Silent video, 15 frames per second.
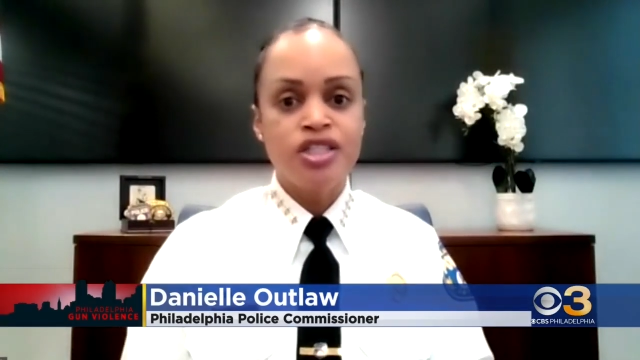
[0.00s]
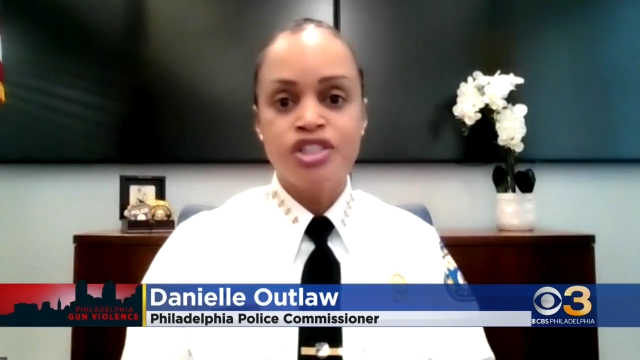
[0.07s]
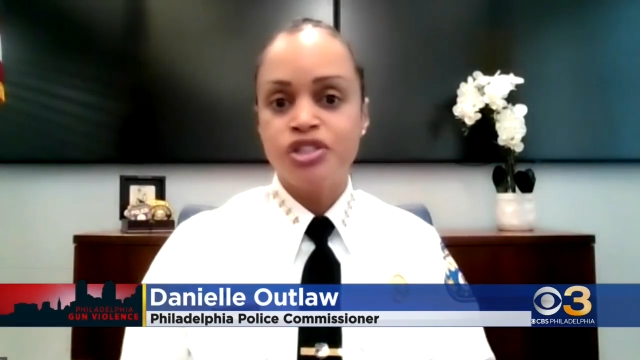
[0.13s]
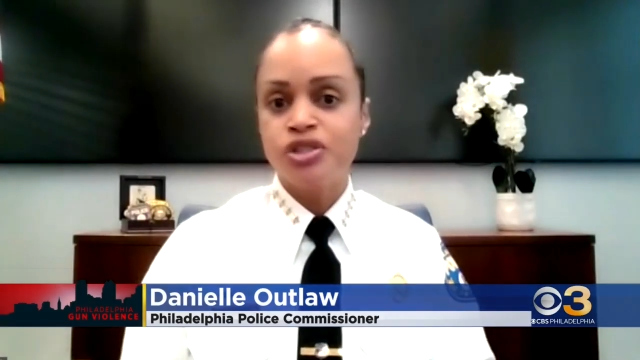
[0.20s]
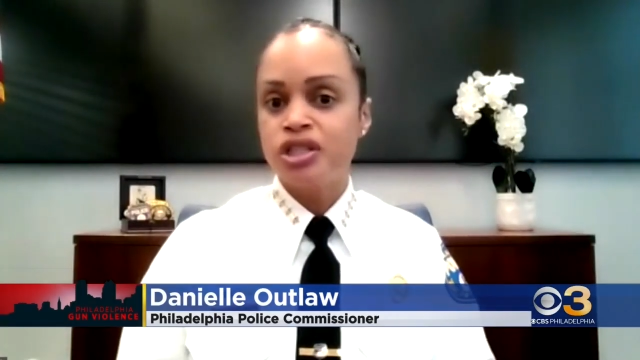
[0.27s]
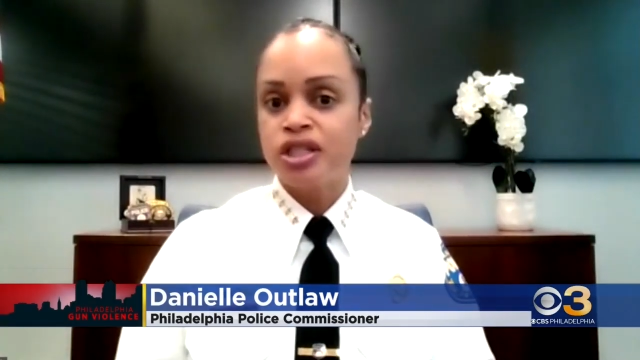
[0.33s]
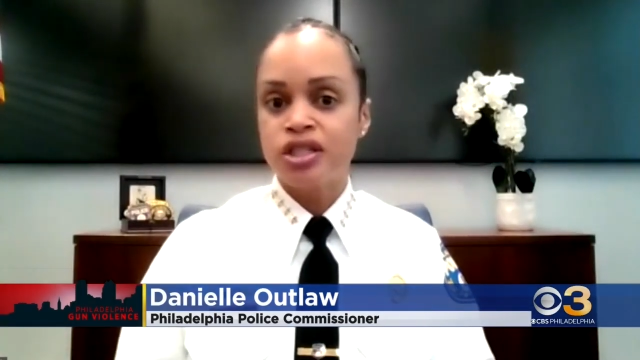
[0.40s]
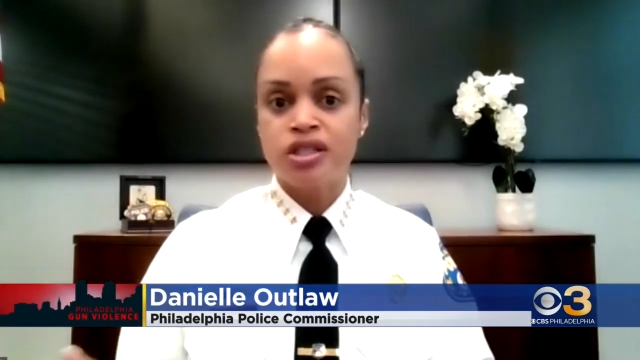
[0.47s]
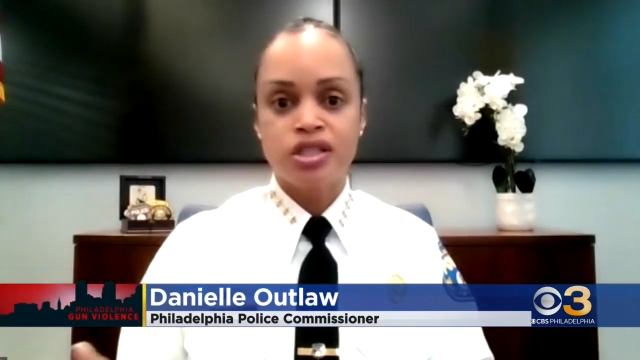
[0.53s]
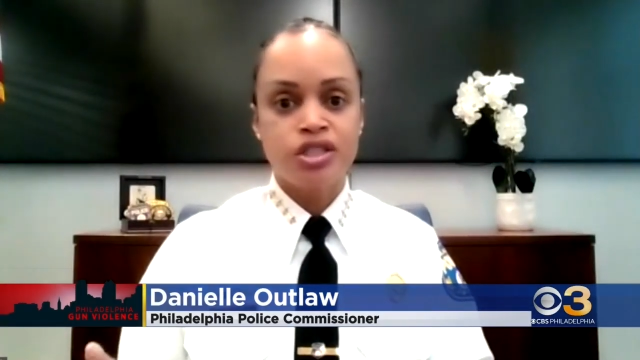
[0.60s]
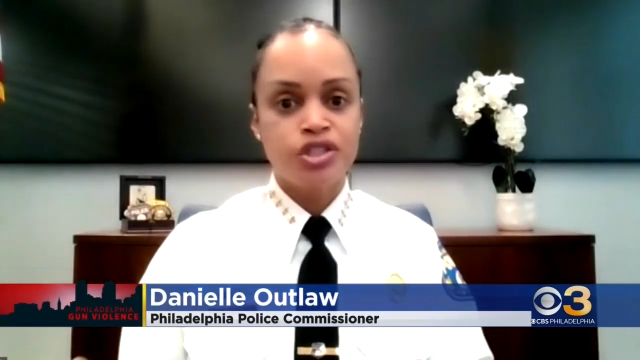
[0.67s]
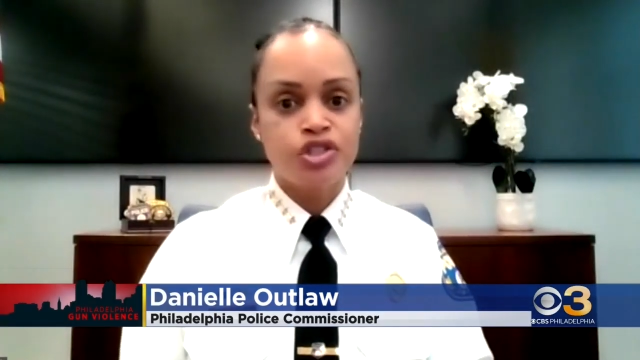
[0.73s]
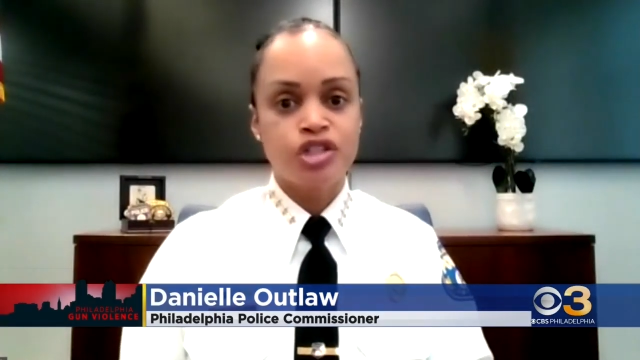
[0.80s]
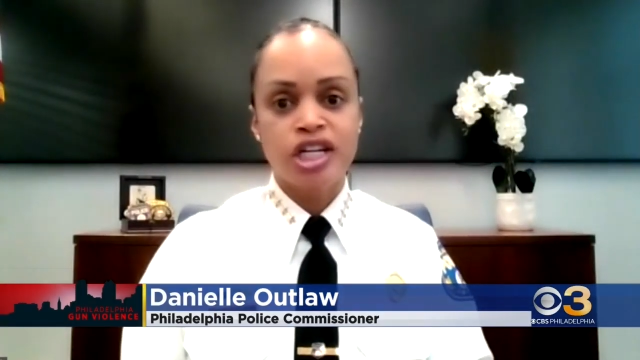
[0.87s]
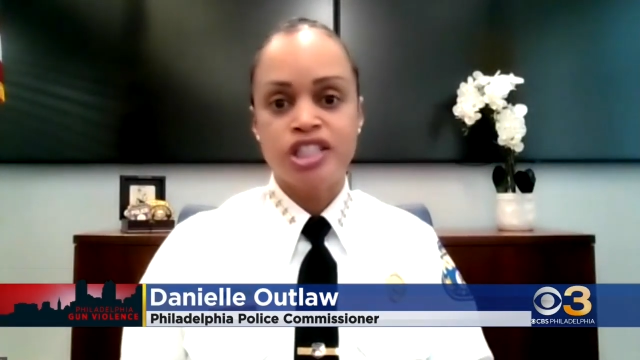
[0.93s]
Any
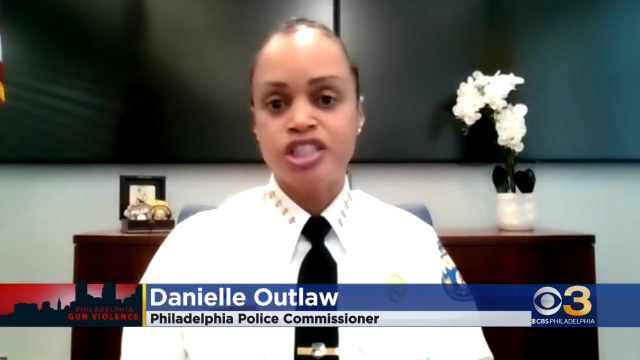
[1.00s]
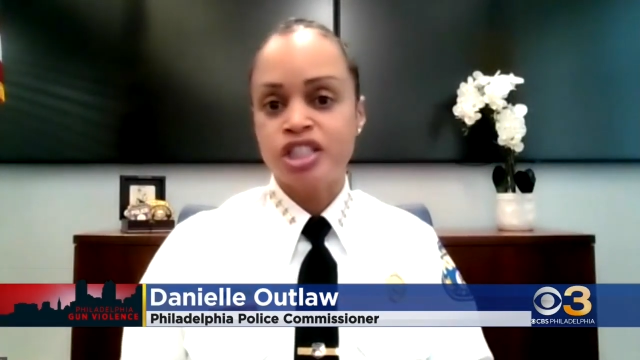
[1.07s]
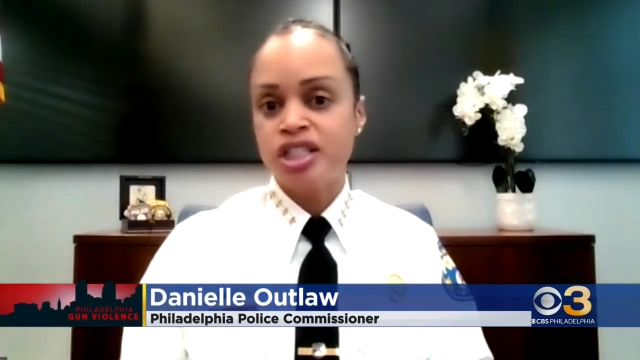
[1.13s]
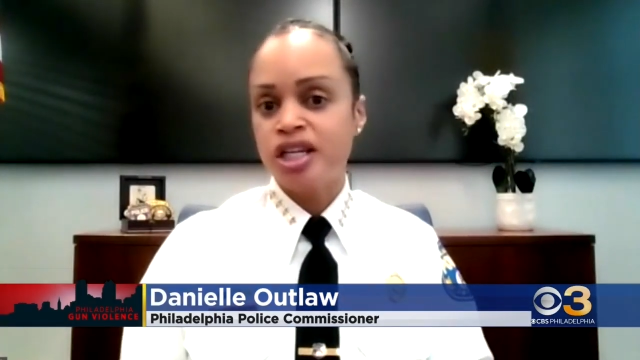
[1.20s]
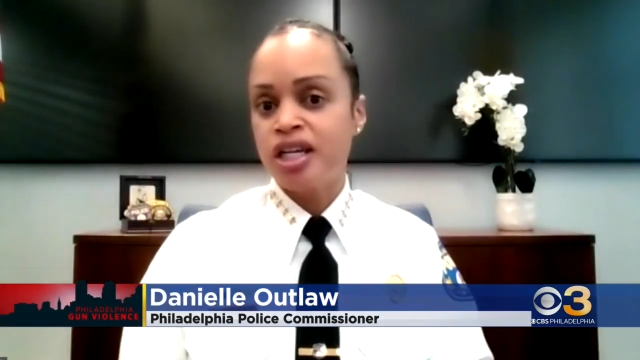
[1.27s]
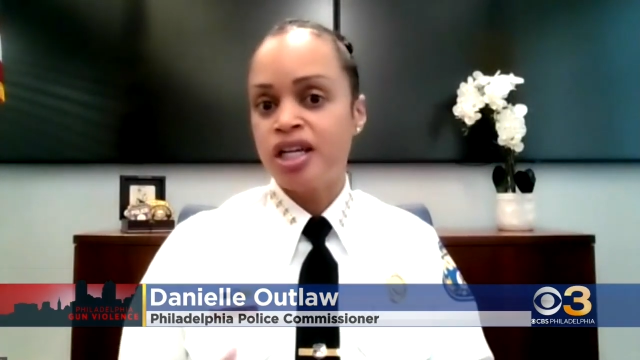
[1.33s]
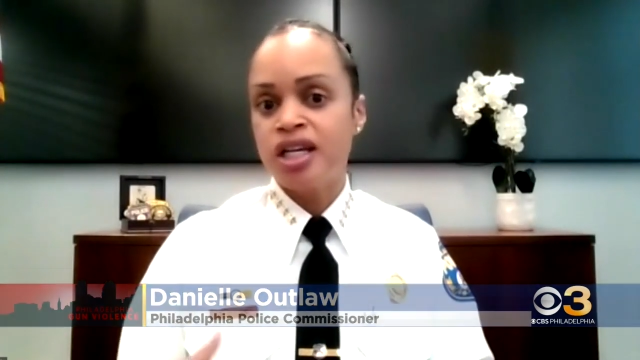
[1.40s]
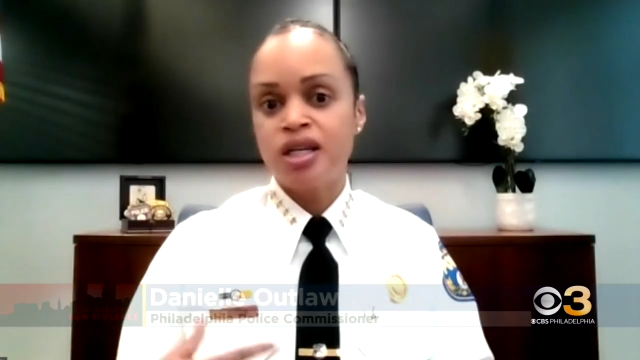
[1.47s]
shooting is tragic